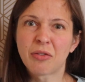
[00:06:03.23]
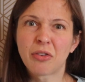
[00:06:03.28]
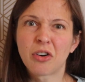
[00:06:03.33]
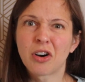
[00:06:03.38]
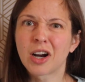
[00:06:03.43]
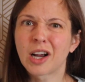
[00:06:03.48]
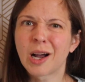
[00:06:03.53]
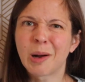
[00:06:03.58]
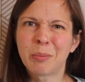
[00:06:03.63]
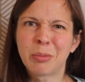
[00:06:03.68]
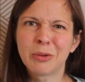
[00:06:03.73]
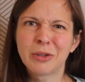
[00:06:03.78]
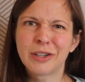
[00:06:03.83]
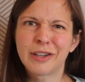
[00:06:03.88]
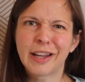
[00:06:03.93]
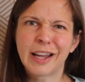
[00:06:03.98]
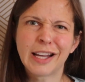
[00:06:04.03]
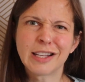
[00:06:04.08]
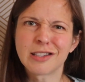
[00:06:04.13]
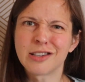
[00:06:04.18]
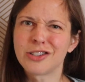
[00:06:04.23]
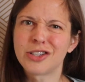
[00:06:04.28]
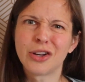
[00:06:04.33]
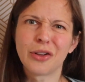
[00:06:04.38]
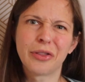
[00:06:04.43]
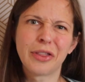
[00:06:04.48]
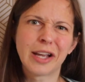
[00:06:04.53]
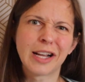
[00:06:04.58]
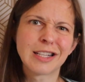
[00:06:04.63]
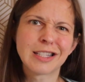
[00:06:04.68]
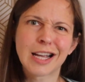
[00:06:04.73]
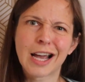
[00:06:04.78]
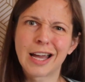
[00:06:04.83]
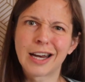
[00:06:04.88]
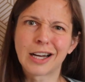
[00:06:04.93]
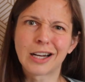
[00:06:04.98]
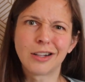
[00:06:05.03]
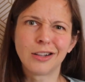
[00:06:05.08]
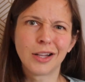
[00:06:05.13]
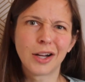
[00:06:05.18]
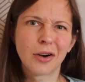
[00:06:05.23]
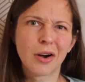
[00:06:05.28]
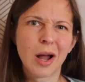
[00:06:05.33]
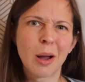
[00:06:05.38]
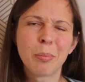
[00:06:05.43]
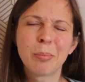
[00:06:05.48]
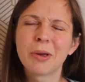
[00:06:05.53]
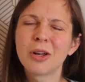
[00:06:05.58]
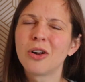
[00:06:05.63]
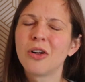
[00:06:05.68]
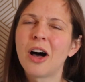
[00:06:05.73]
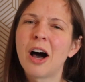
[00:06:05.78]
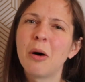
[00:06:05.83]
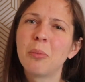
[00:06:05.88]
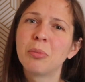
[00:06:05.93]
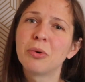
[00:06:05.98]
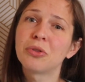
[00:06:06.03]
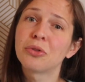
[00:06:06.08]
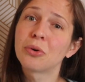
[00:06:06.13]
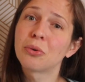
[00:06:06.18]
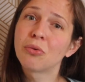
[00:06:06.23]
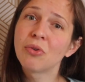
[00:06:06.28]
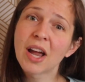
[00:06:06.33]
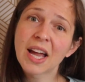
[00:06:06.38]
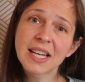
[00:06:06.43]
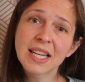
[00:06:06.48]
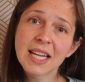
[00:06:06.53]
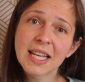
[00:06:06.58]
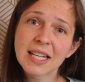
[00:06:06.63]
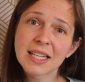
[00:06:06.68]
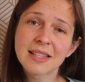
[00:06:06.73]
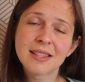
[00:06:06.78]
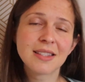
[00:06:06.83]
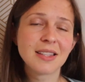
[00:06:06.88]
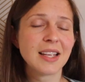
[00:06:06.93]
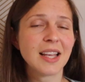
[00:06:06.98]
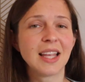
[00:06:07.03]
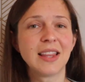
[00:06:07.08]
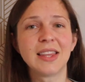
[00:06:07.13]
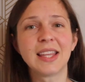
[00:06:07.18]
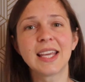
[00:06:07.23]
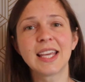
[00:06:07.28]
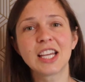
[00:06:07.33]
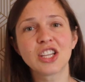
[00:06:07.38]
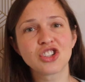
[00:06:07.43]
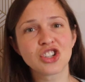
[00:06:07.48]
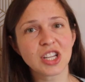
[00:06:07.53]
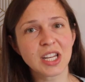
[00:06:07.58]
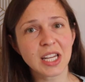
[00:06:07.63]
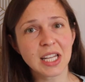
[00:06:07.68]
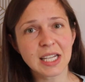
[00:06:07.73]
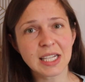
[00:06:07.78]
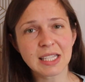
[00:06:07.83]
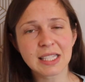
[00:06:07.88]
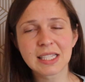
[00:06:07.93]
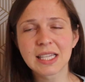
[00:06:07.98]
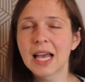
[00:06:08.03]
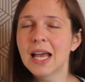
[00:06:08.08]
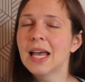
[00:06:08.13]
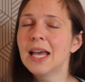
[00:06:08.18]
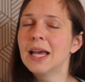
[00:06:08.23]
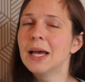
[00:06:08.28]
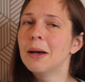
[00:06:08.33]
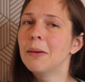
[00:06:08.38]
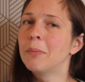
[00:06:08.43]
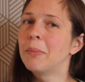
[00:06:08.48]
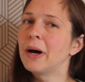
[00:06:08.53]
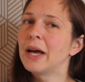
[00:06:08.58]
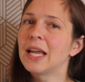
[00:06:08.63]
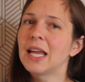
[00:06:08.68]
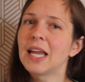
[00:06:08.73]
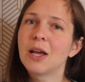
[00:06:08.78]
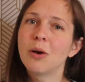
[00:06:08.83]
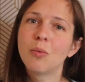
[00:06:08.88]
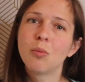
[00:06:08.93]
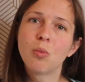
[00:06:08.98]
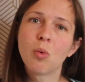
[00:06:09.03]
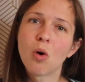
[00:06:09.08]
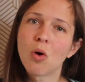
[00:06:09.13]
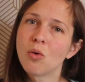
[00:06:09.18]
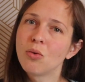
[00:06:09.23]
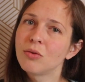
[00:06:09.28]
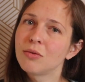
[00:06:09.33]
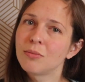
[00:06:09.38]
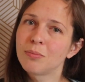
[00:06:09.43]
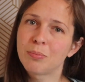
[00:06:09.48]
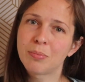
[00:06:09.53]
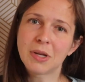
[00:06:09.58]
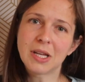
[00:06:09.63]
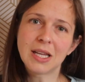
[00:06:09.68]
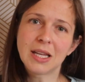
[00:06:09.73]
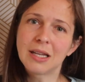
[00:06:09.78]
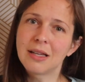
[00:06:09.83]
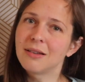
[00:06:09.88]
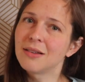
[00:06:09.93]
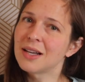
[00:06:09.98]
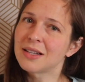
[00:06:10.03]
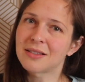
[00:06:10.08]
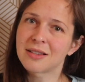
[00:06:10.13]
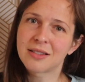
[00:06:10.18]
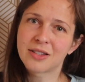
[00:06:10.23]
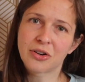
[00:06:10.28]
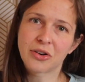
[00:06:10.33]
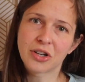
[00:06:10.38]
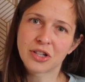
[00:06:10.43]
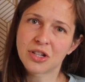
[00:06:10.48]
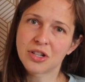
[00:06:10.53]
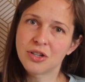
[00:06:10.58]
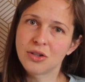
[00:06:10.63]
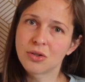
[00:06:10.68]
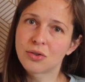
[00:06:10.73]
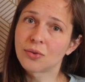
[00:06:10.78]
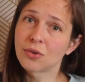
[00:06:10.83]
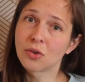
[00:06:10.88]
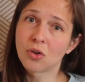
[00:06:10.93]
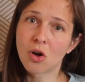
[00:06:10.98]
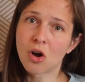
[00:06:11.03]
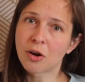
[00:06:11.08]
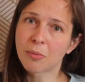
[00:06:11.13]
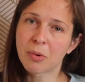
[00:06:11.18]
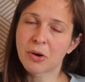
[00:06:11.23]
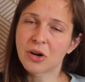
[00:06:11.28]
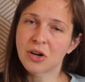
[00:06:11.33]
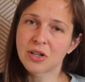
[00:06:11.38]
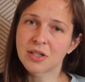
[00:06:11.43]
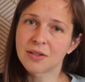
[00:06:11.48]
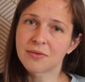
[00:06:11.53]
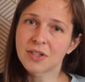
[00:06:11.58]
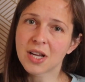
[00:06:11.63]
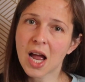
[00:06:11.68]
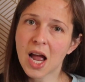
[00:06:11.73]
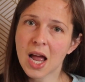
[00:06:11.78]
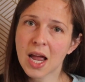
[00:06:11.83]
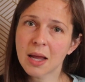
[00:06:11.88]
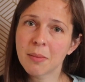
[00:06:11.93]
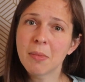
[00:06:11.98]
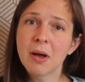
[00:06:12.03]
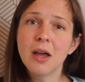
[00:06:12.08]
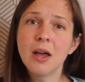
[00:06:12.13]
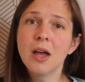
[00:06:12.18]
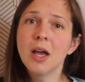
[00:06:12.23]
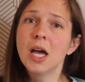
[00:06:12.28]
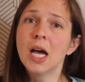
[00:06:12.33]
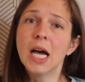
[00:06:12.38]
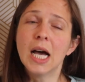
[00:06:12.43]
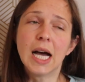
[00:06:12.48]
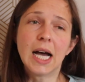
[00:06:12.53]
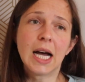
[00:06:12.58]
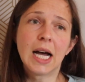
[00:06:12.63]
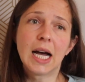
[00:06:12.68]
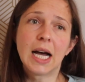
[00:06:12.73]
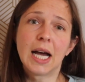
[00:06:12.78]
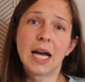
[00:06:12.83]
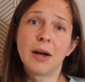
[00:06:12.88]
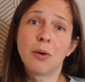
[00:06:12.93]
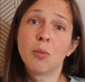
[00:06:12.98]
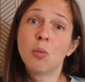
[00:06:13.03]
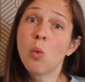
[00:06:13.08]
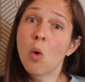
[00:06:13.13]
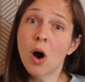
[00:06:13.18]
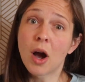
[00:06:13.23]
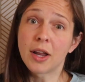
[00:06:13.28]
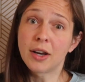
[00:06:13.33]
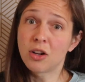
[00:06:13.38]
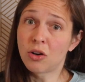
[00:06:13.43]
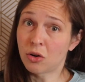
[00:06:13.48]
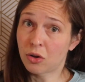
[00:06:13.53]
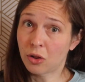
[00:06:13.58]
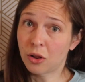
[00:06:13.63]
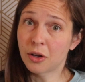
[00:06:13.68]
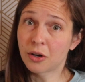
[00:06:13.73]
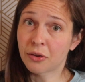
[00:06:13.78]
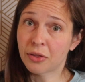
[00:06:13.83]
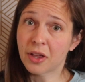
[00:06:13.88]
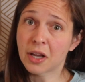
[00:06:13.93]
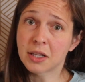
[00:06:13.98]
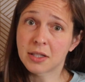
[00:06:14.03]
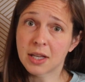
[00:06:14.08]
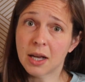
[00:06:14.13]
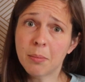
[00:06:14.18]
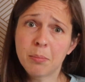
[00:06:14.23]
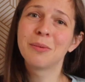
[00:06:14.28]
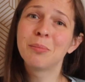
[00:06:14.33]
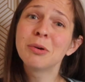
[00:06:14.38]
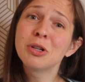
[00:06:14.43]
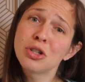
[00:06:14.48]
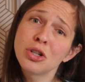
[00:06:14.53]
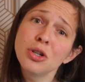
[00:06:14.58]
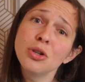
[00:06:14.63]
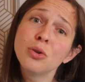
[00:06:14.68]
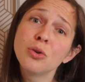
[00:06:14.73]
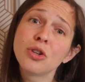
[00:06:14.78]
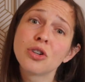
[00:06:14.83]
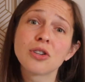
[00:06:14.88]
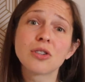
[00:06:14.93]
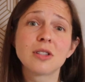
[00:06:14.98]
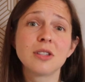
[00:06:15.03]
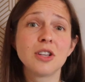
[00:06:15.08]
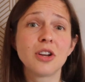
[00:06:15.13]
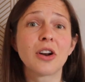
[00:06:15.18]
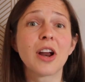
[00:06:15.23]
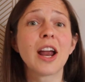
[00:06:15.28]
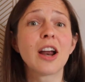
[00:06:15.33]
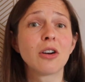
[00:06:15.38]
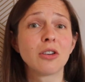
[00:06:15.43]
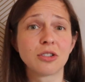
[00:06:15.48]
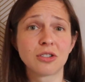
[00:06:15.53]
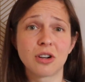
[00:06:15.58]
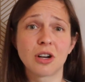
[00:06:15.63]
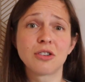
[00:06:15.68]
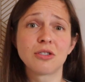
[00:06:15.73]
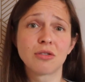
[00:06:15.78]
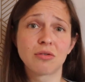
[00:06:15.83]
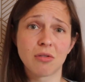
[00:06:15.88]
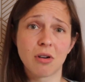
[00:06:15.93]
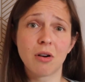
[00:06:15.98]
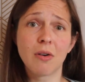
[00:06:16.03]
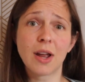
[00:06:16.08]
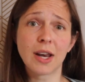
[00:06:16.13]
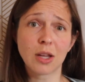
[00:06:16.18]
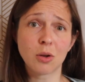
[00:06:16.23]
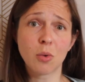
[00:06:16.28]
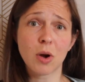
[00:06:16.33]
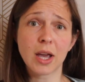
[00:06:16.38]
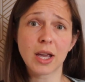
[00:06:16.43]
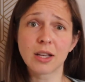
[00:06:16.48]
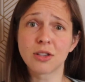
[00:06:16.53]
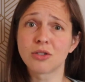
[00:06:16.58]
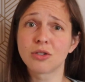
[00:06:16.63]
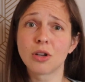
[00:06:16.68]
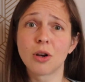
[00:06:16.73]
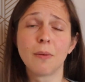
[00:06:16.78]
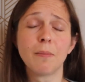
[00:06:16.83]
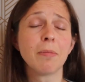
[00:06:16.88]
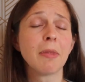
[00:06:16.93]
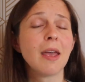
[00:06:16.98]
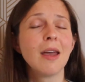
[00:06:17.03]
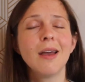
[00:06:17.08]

for a couple of days until things kind of clear up. It'll help with the redness and the itchiness, but it won't be necessary to use for long periods of time. Uh, one, it'll clear things up, but two, your, your hair will start to grow anyway, and so